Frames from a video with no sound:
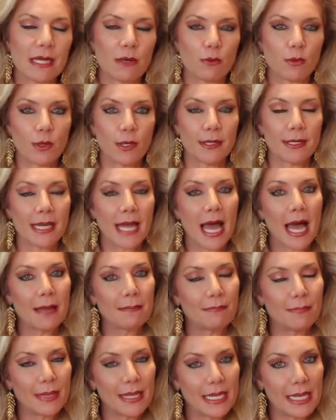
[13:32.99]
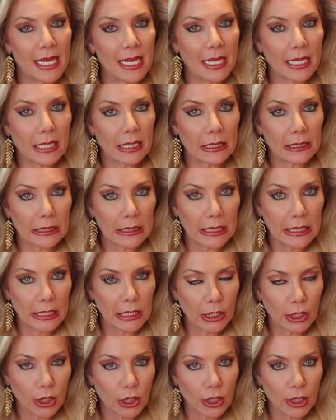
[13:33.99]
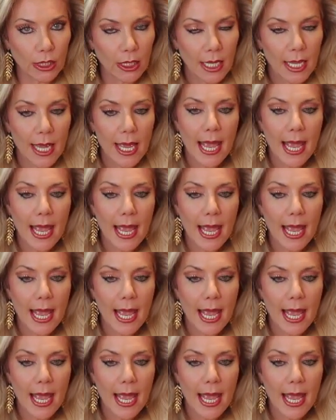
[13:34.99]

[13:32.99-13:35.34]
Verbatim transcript: that we're not being clear,